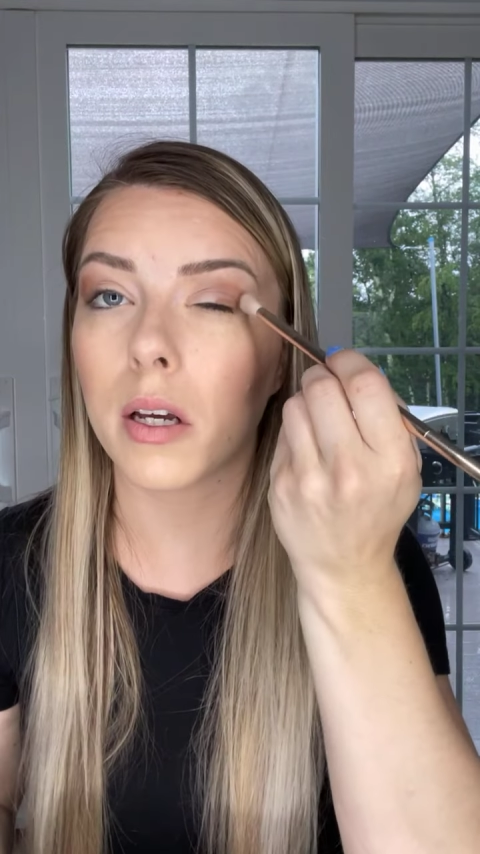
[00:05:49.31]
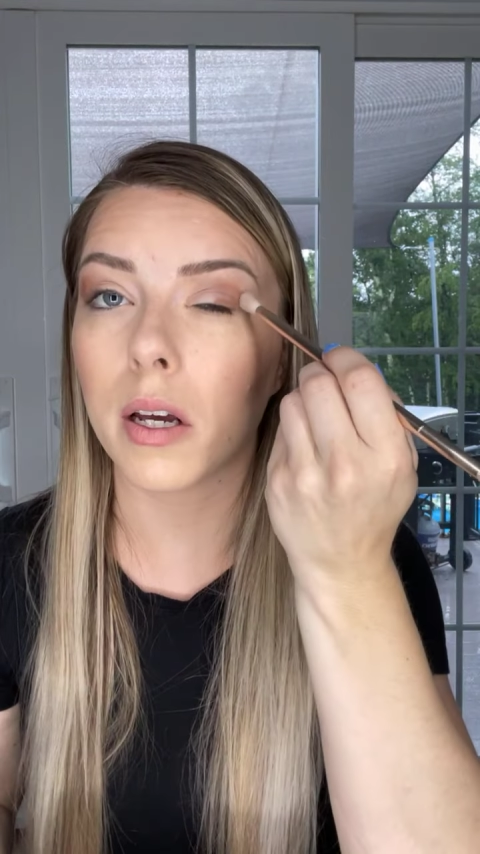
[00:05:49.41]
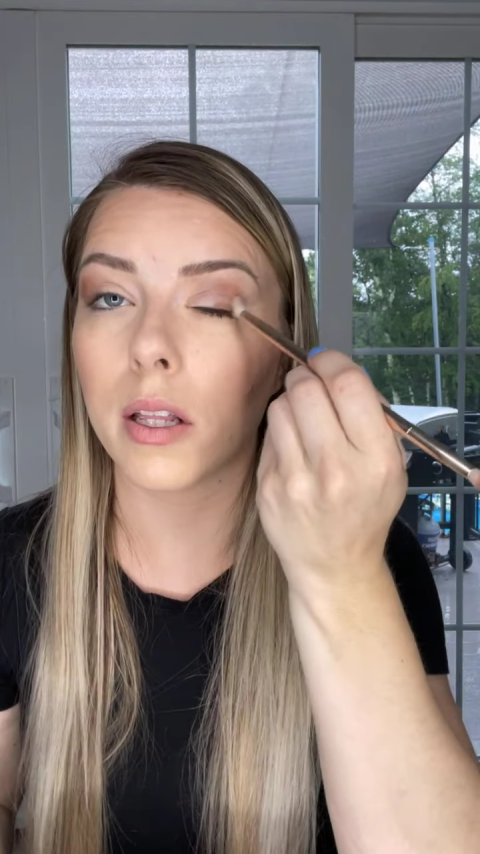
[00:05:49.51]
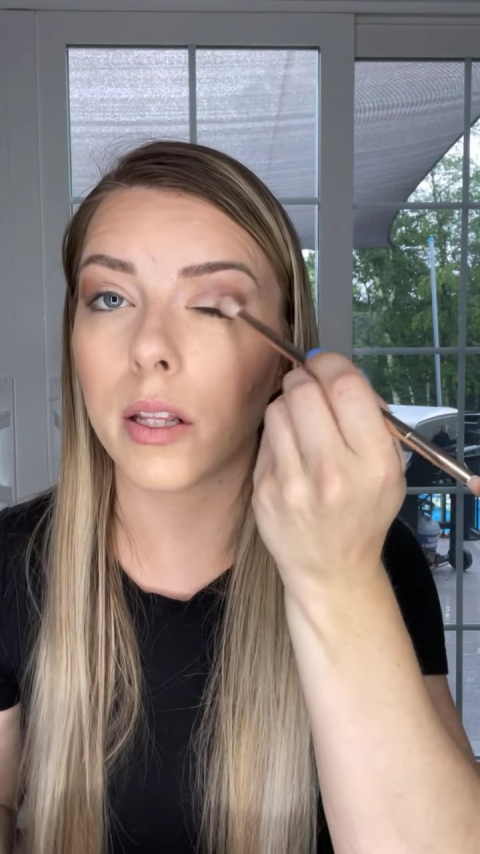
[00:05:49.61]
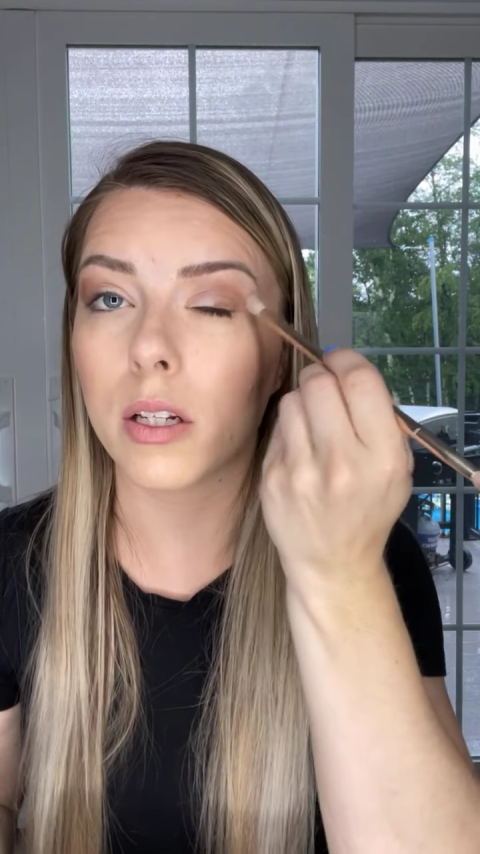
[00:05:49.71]

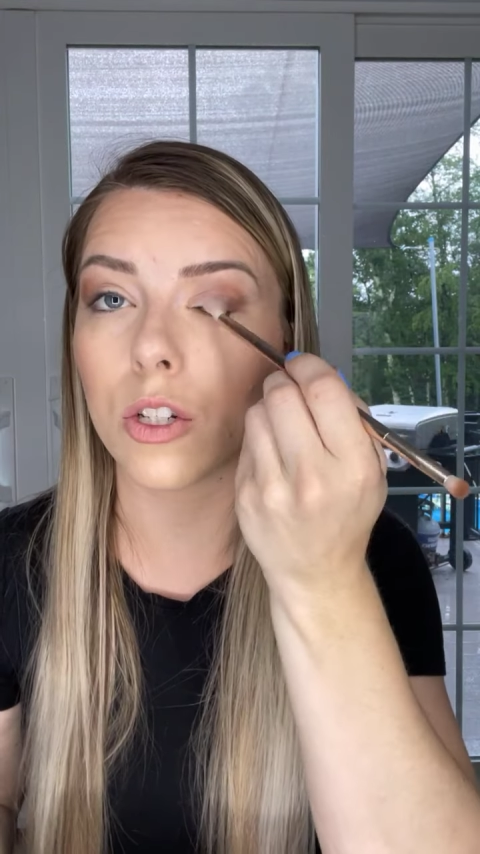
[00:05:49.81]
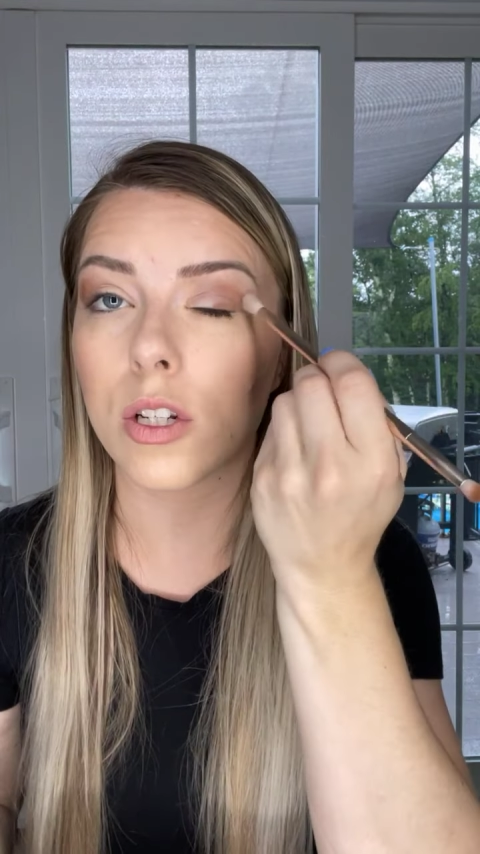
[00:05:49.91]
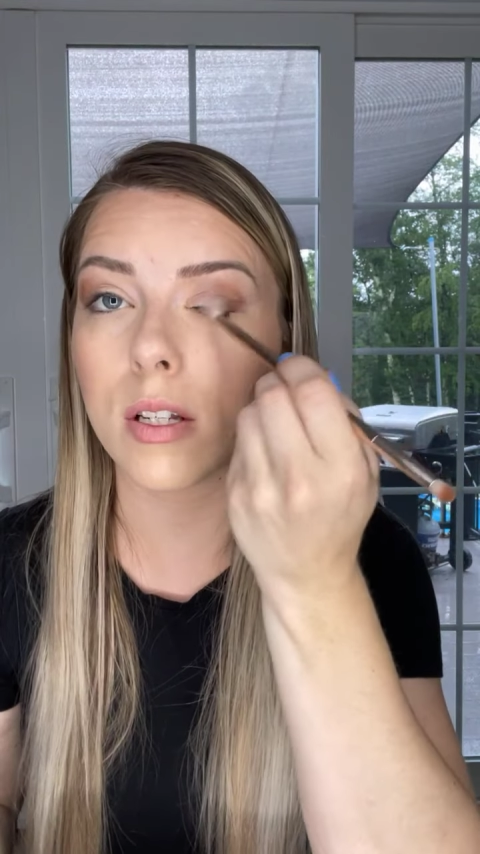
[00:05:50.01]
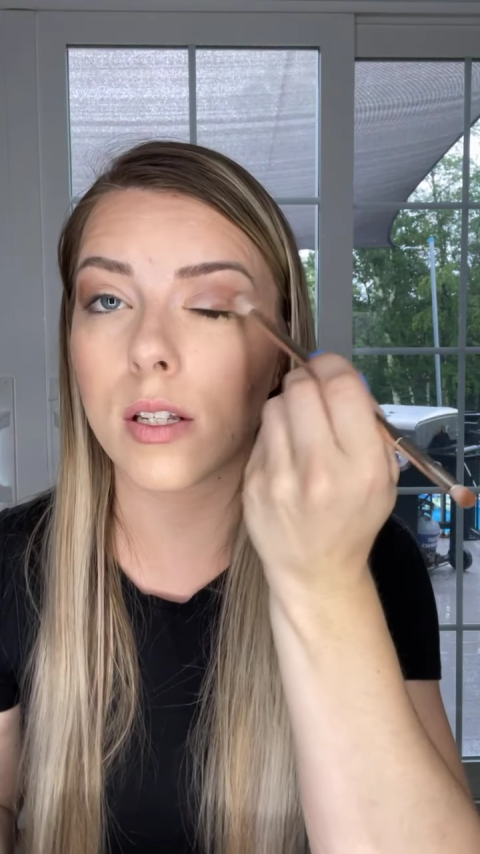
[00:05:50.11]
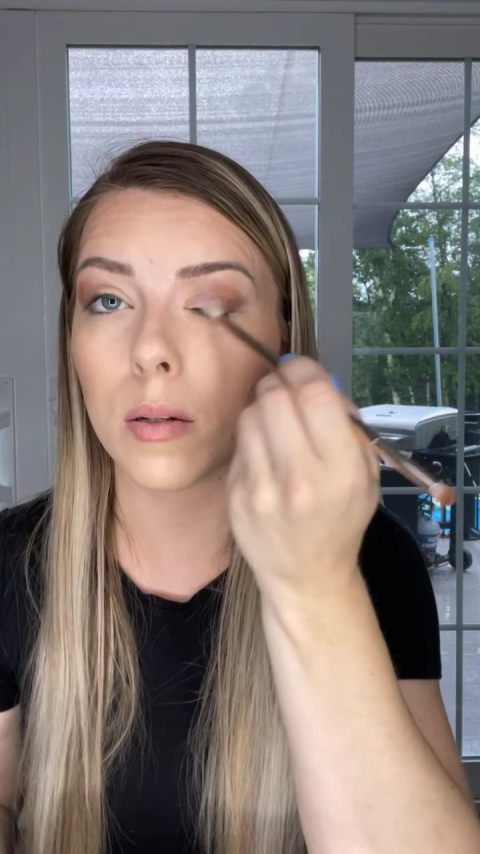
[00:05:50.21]
and then
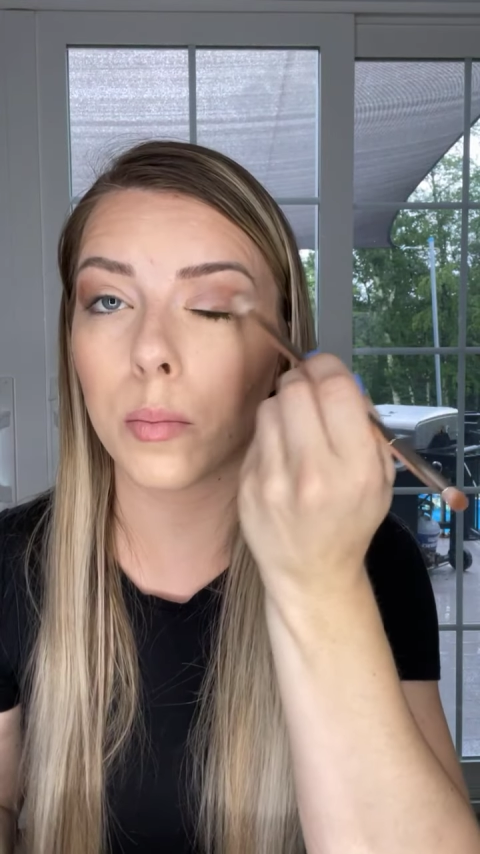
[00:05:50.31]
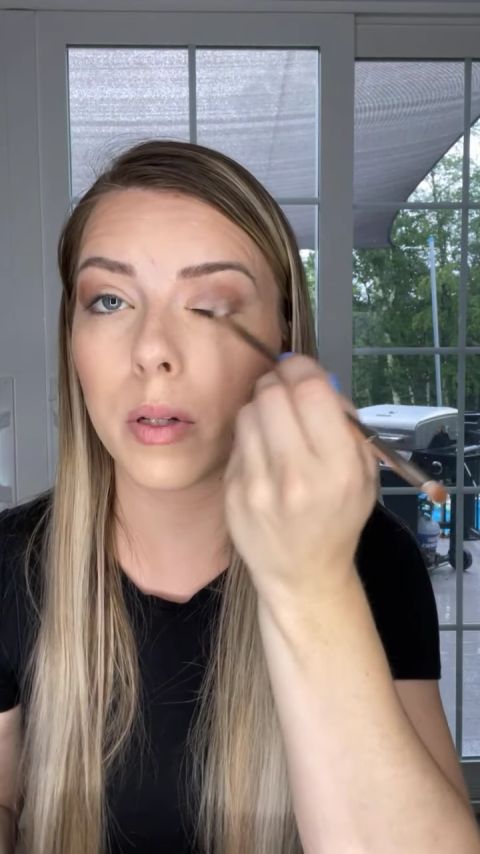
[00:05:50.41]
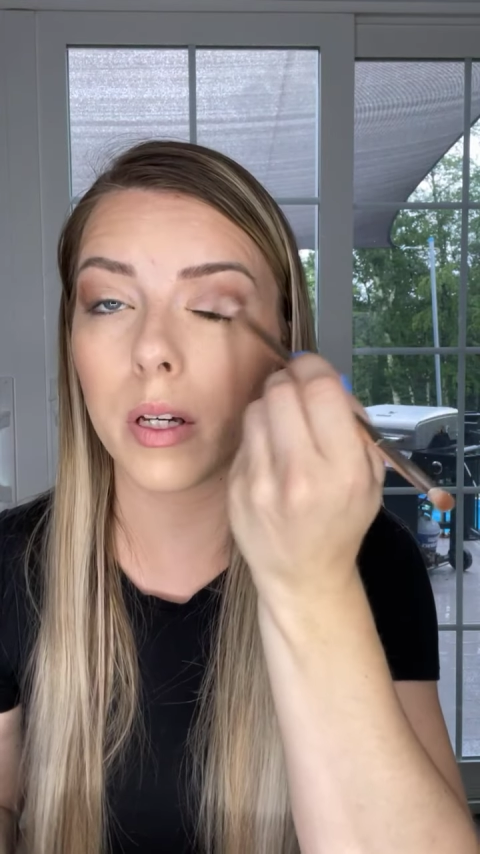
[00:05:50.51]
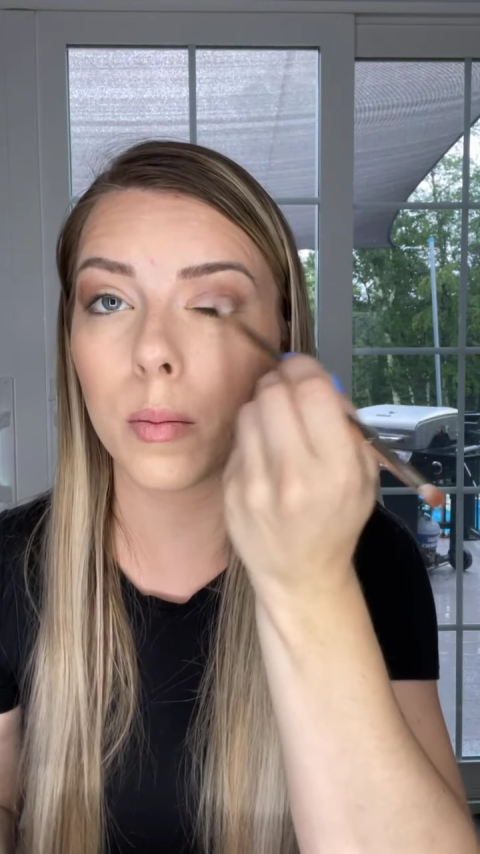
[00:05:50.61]
just simply